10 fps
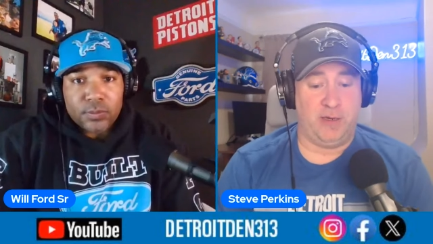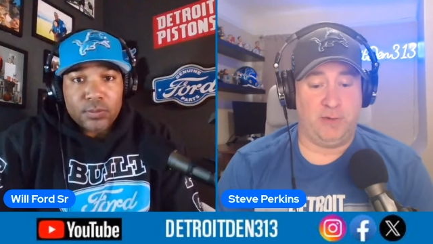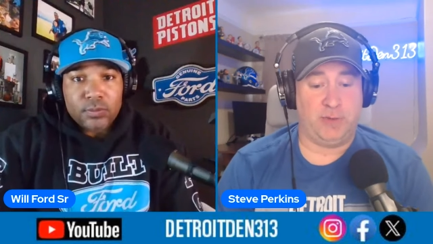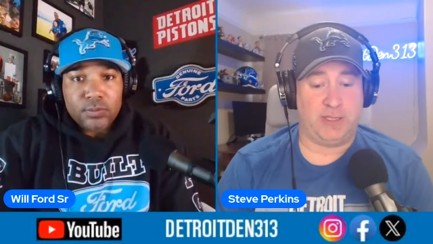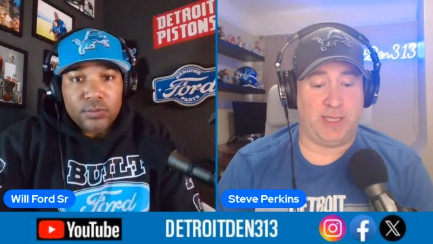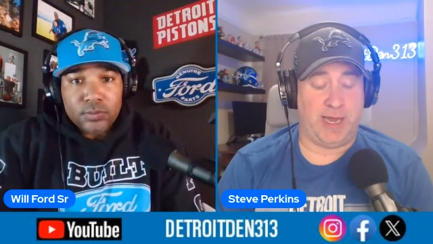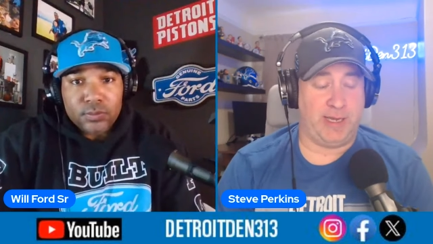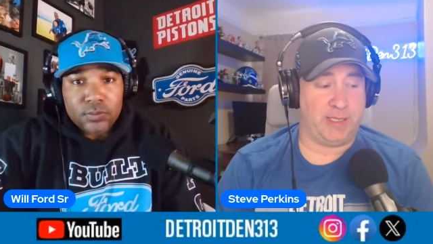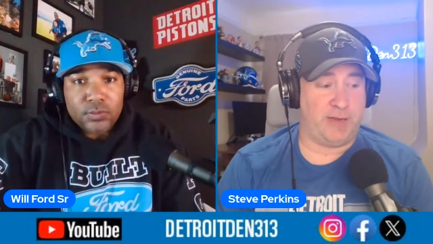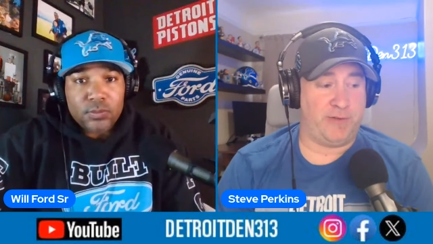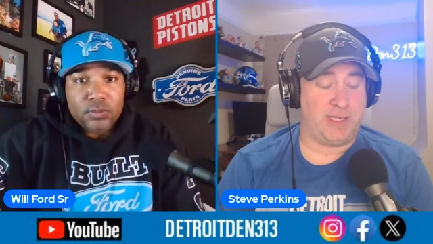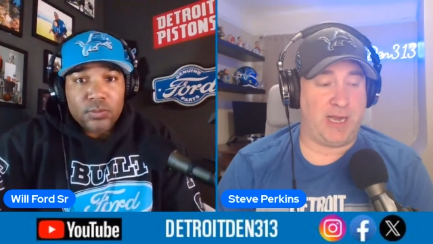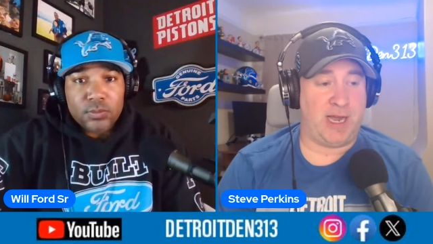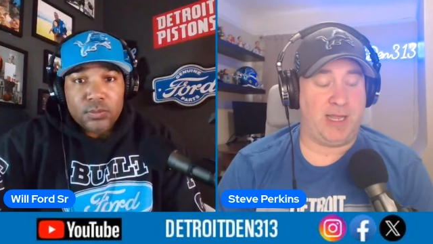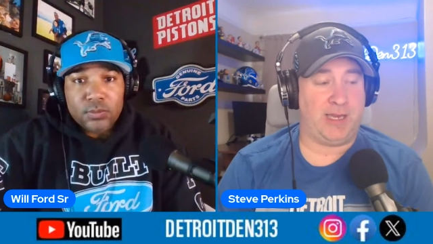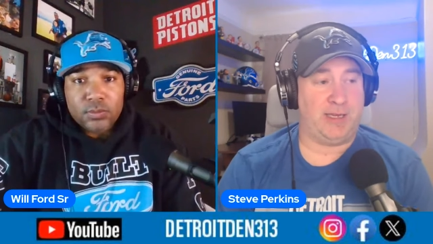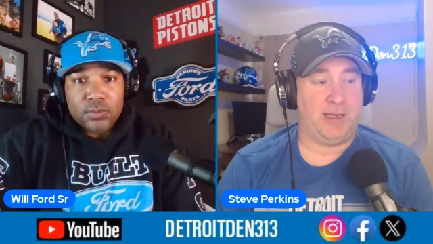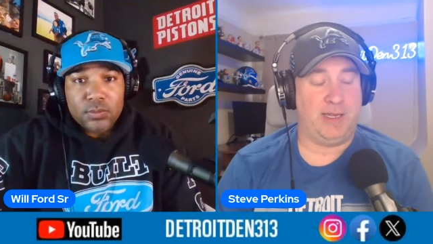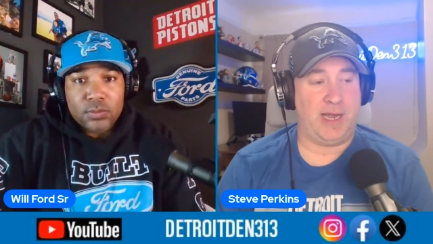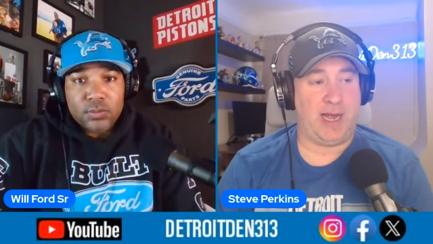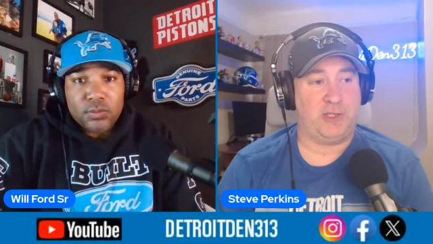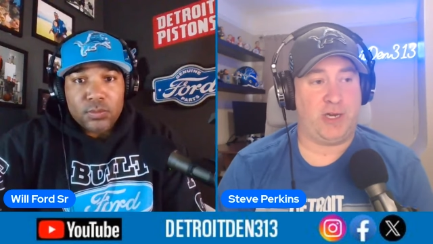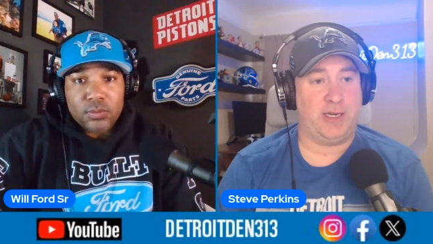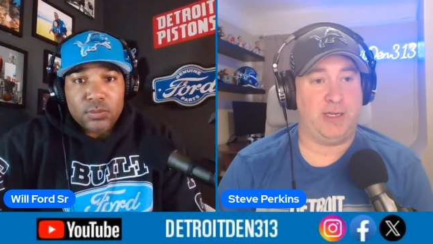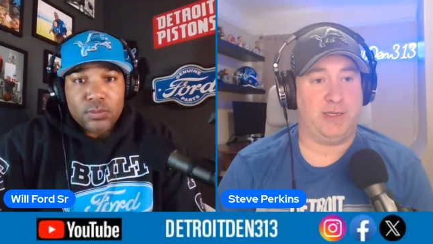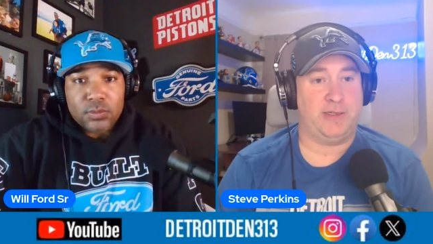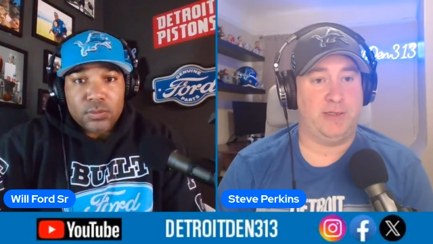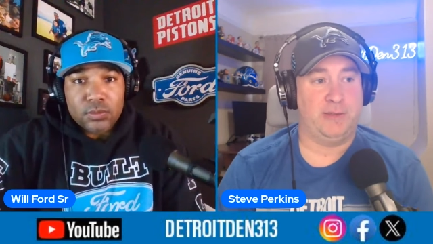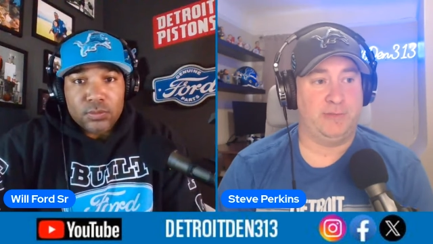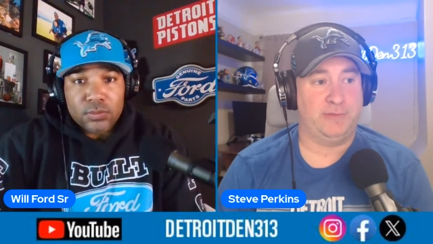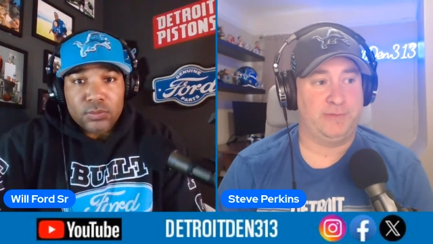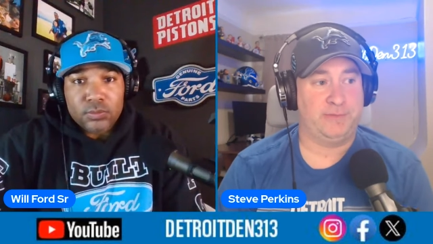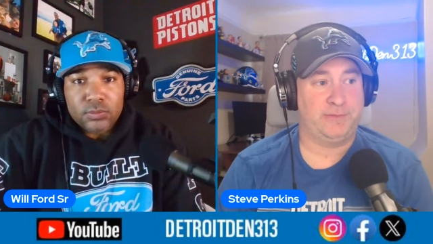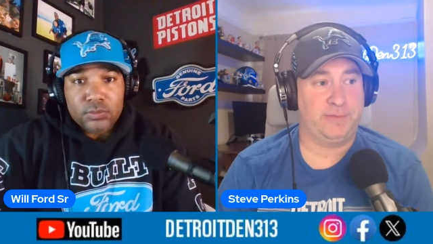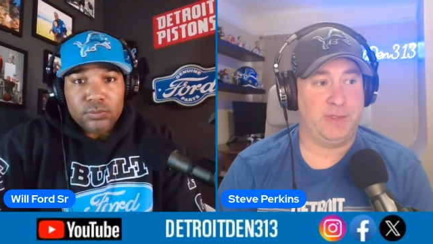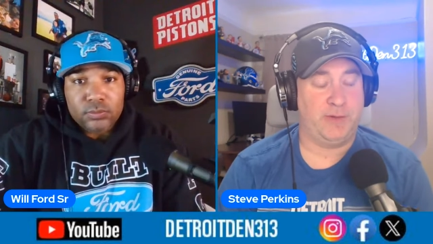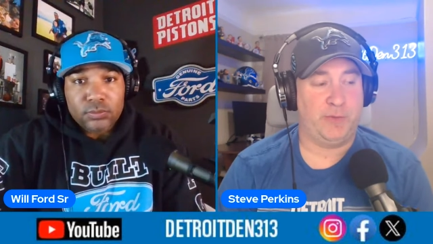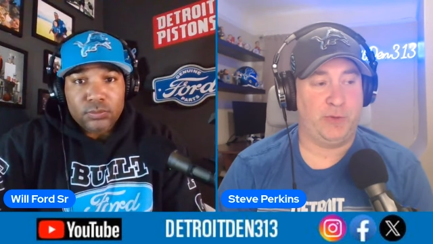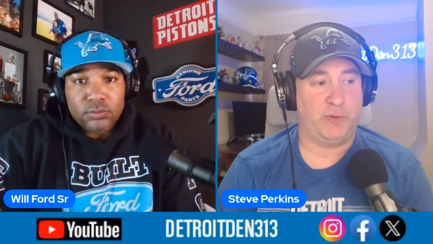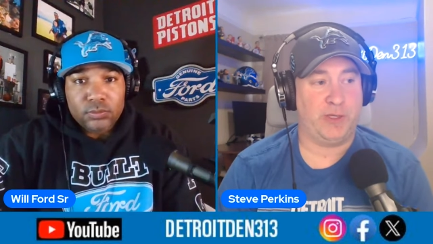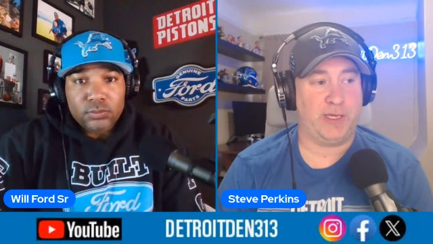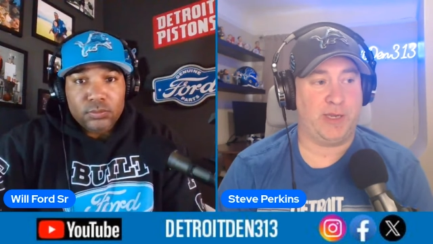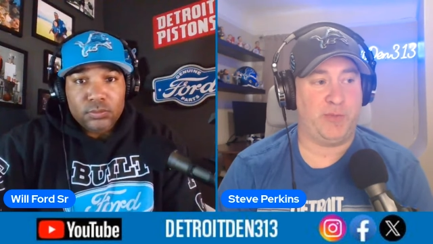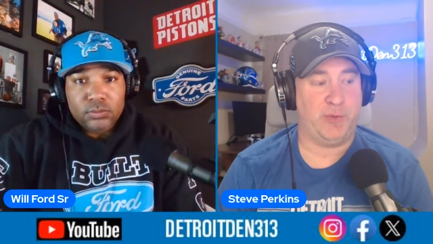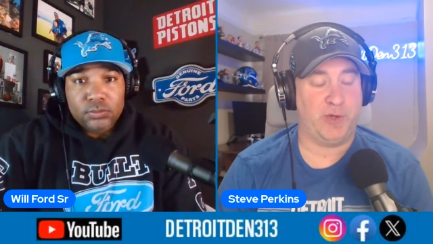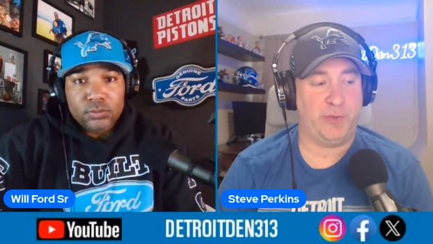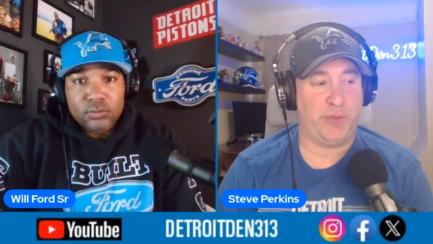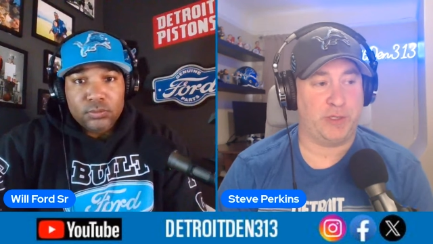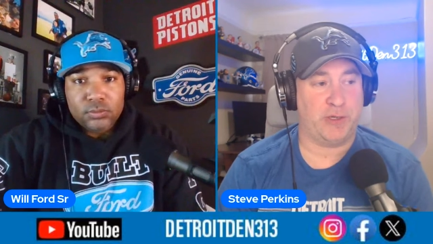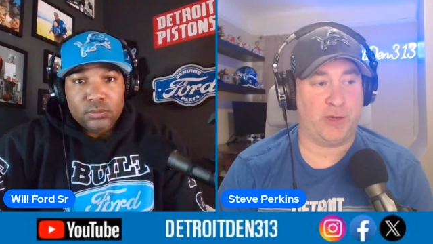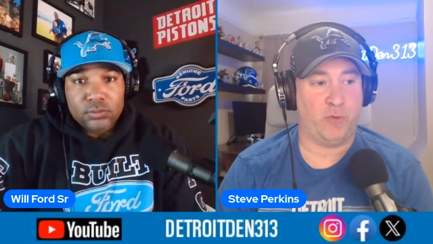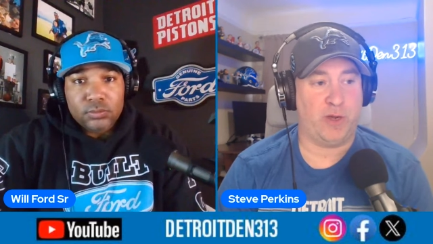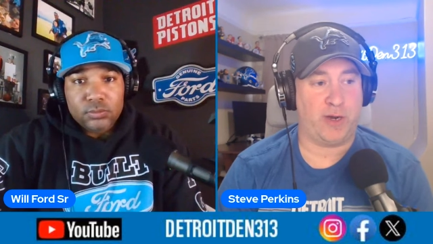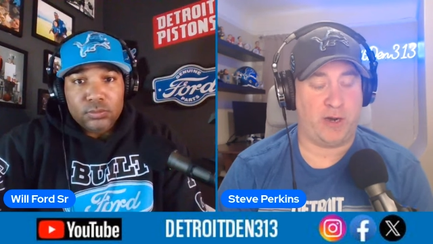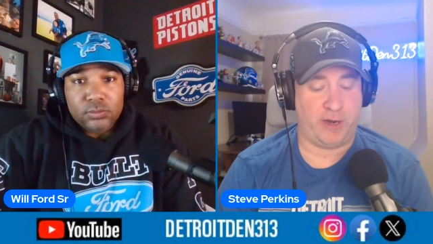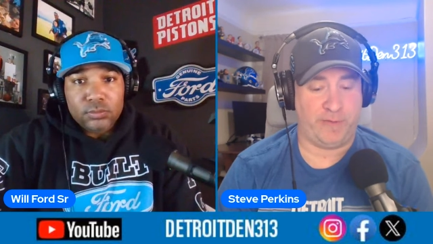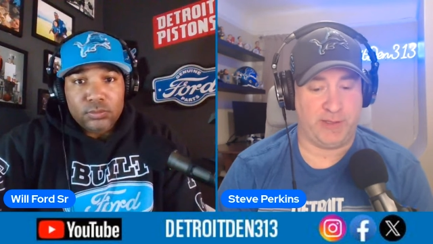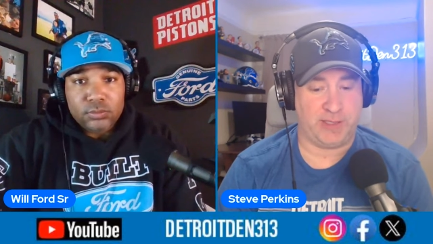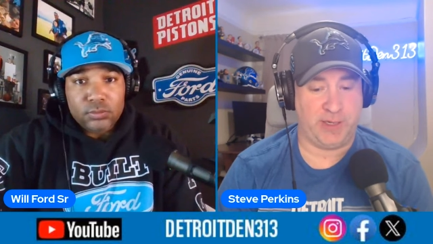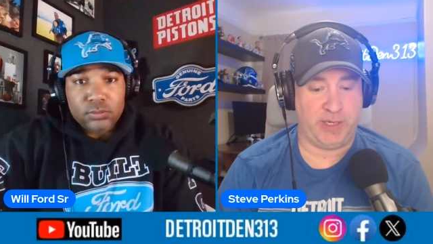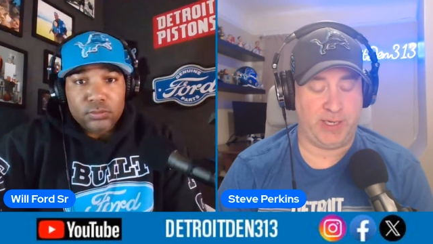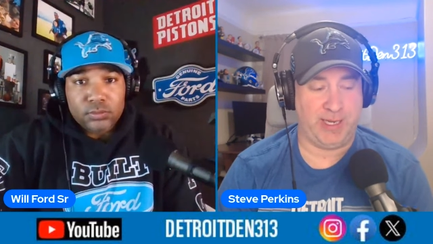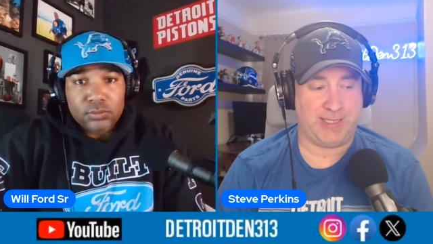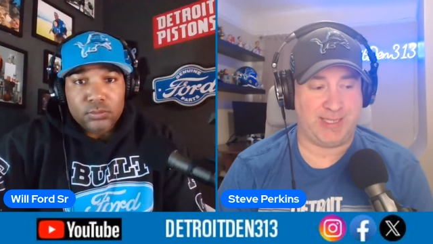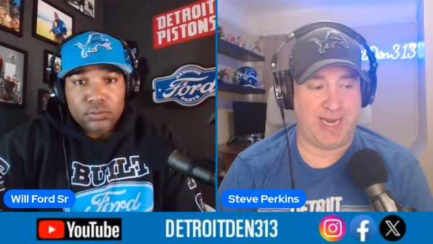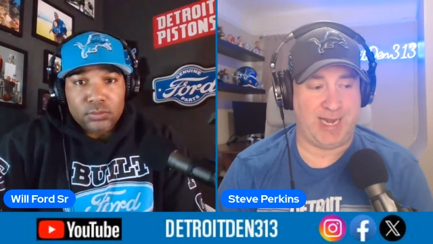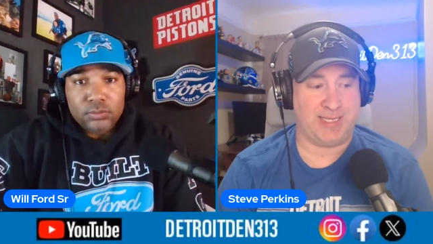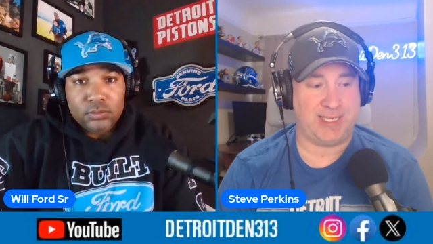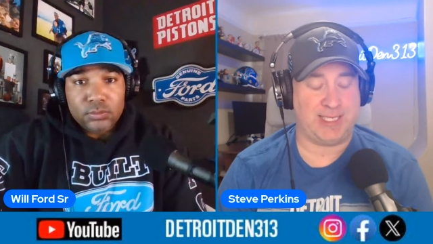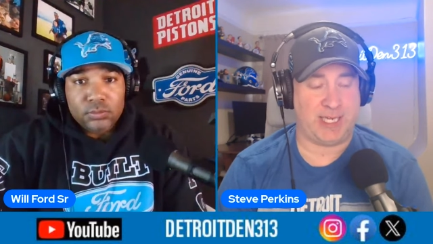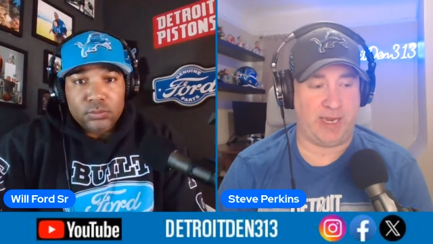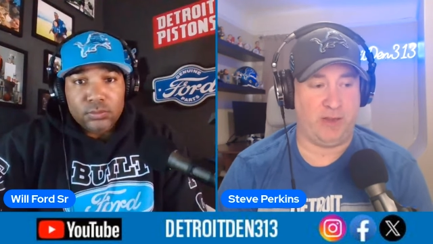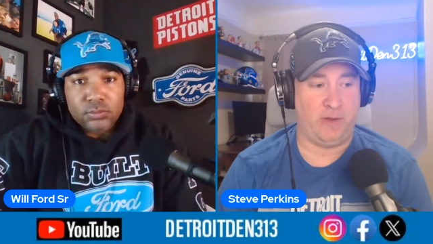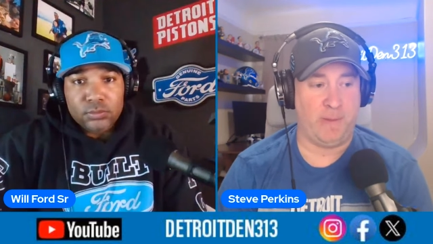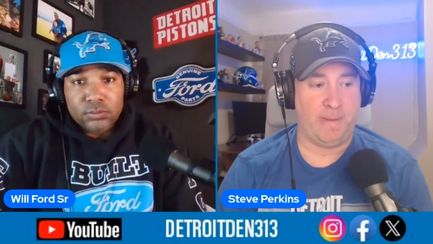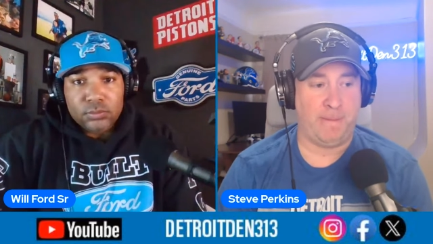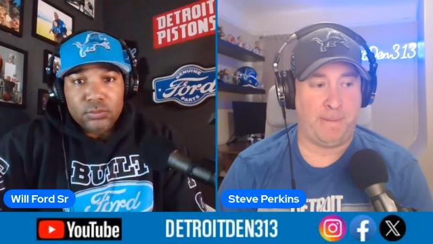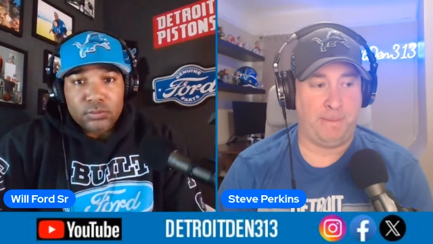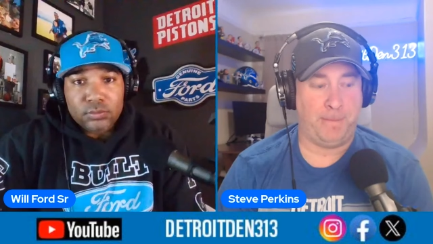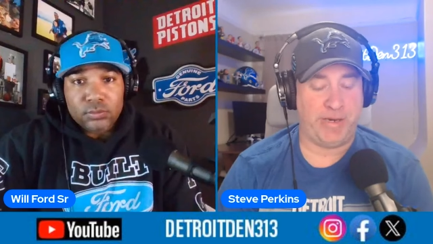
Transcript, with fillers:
Speaker 1: with the Lions offense? How, how, like, I tried to really get people to picture like what our offense could be. It's not stale, but